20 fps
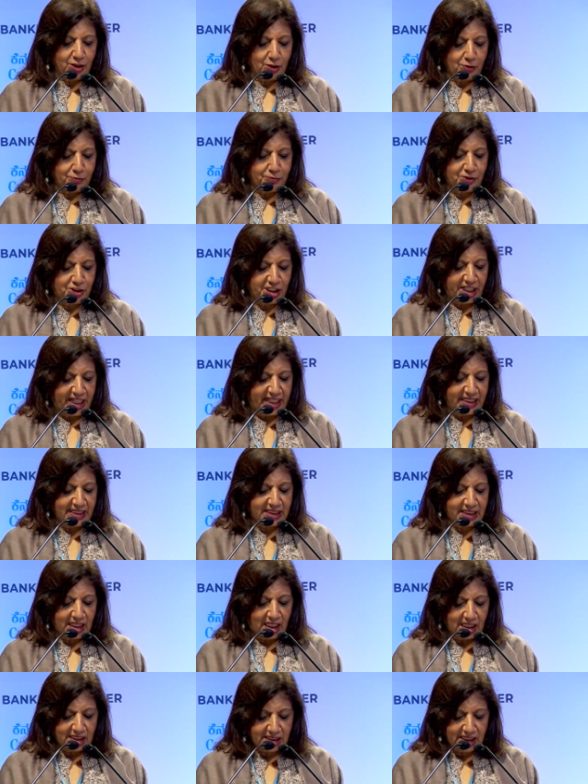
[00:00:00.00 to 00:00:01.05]
of J.N.
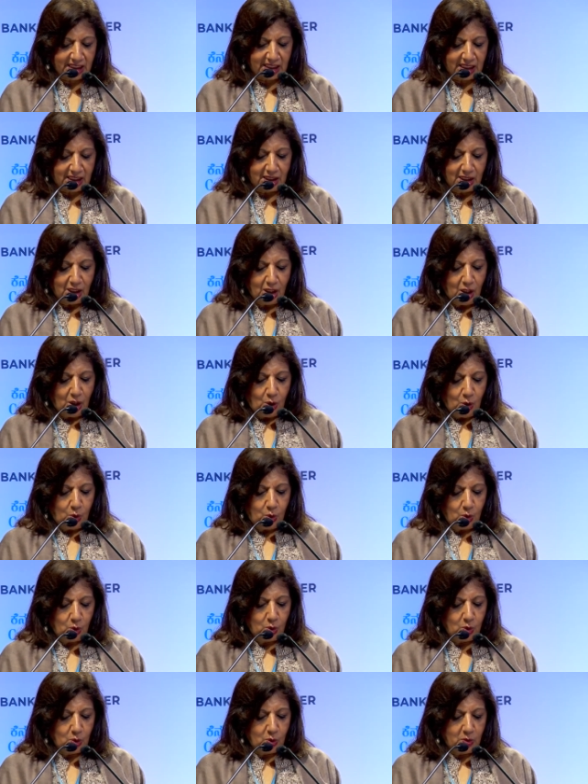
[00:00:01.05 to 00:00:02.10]
Tata,
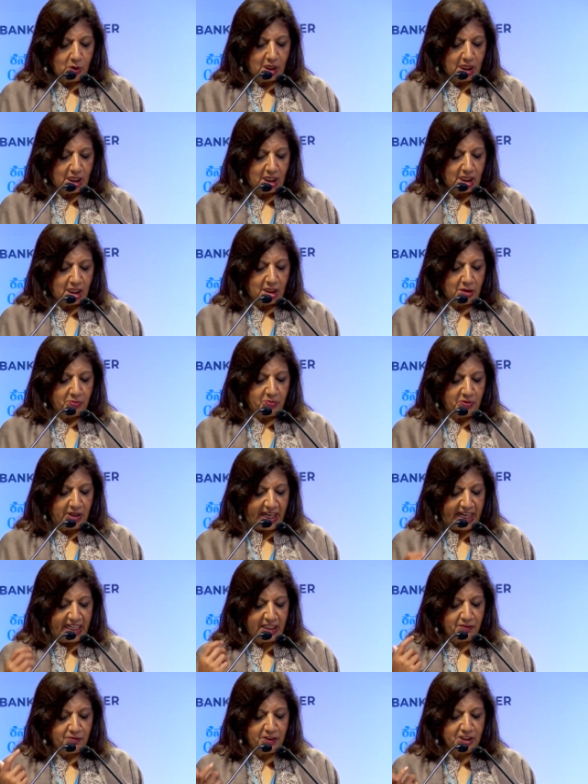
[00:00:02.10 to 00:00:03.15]
who
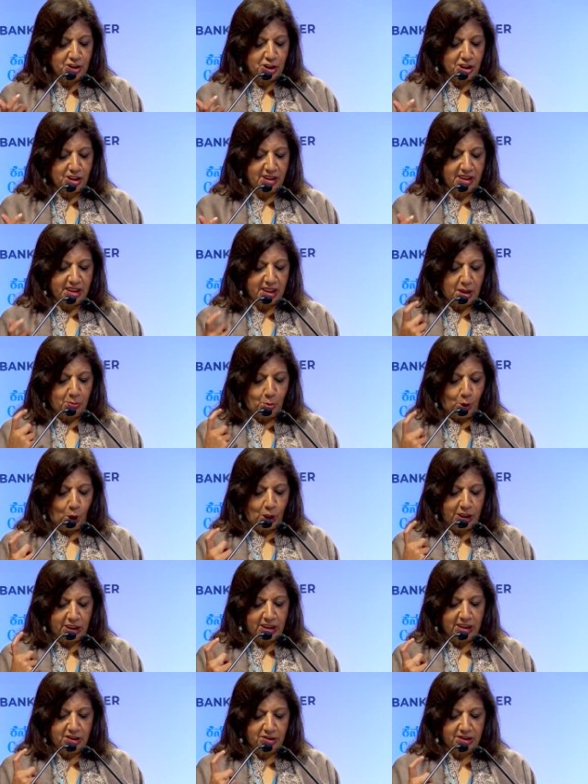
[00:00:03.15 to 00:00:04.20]
envisioned a
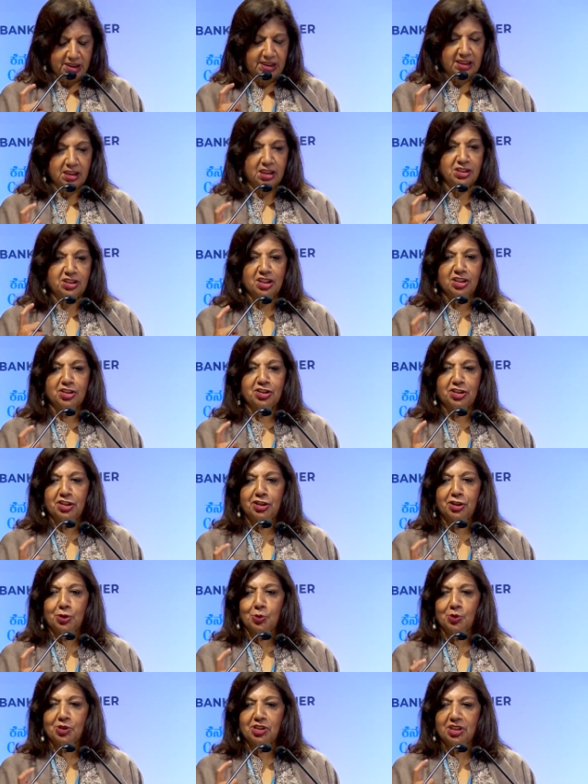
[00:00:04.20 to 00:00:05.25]
modern research
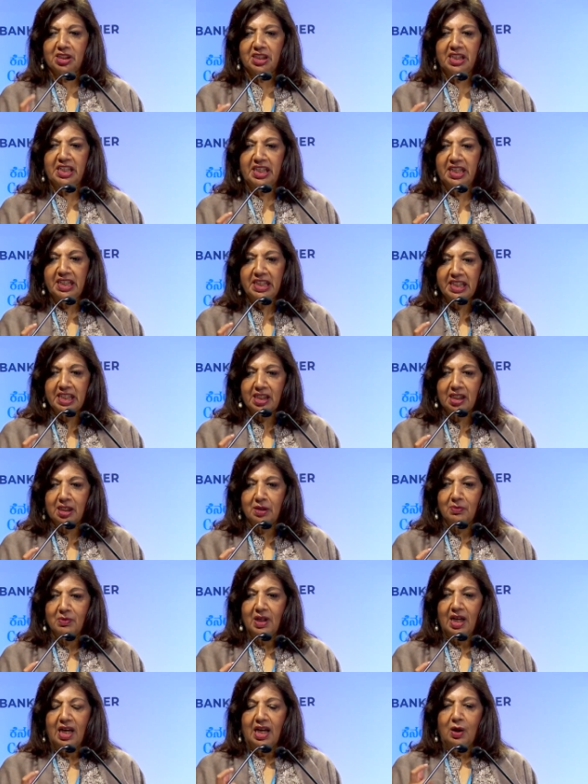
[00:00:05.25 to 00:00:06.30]
institution in India
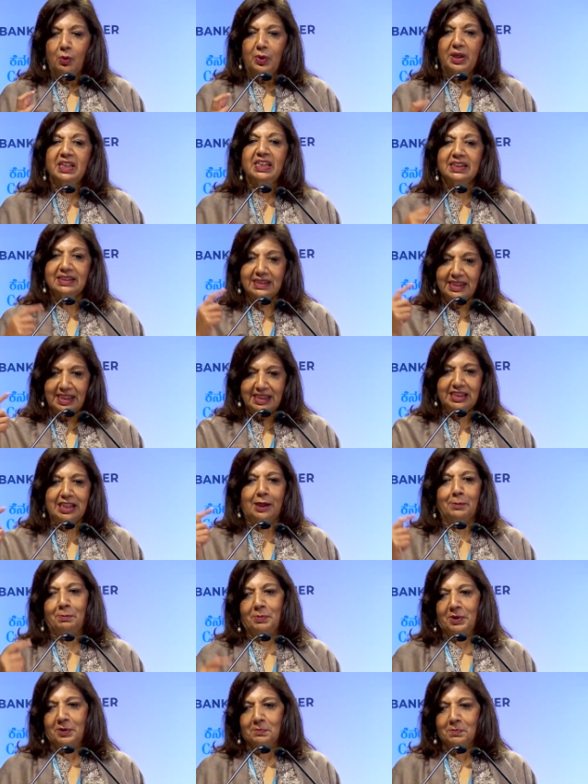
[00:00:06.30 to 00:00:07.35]
when he set up
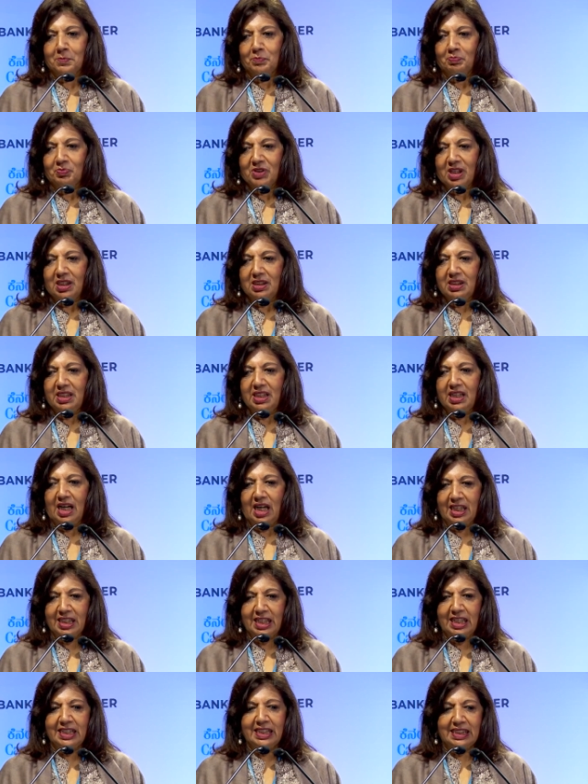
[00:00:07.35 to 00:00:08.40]
the
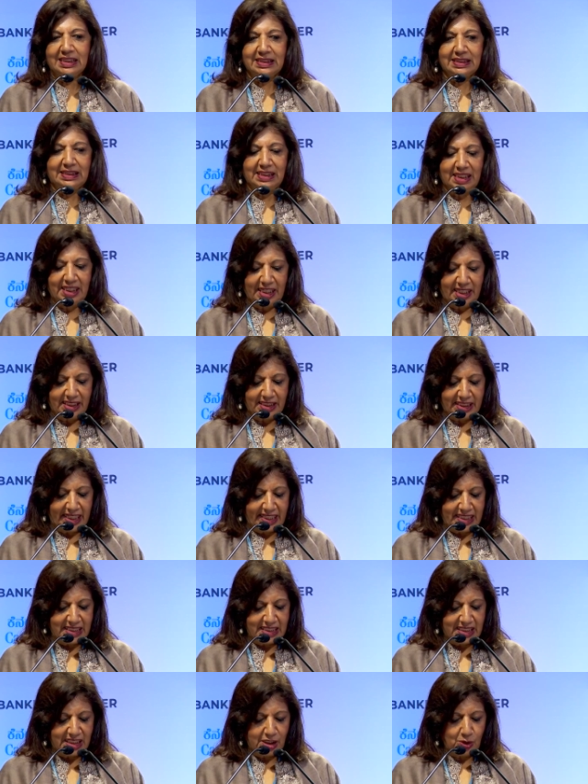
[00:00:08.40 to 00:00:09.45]
IISc in
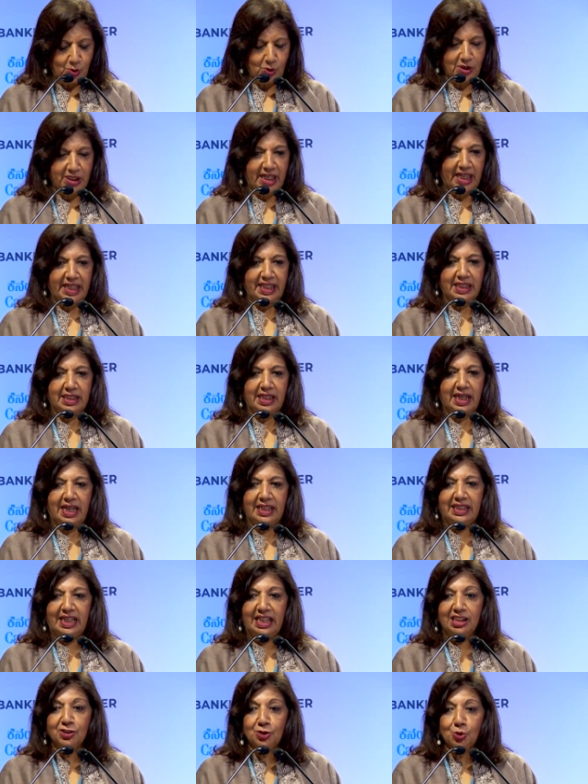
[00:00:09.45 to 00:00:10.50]
1909. And
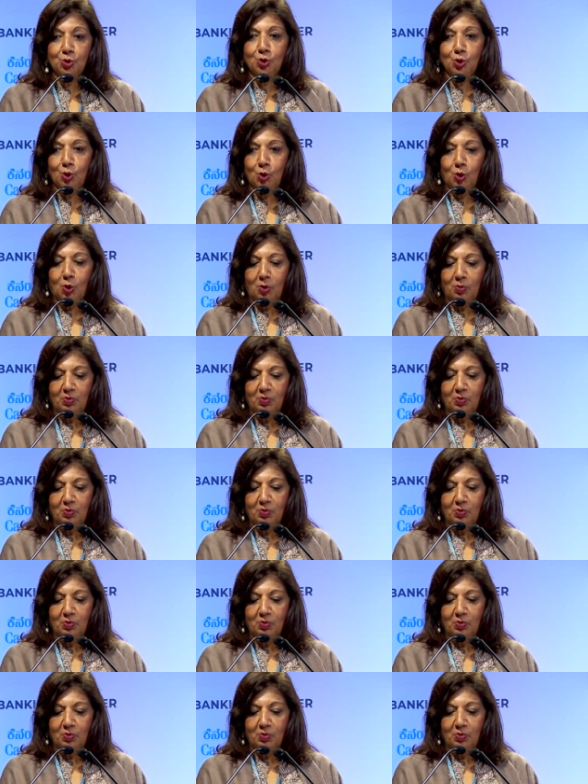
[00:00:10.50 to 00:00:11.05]
as you know,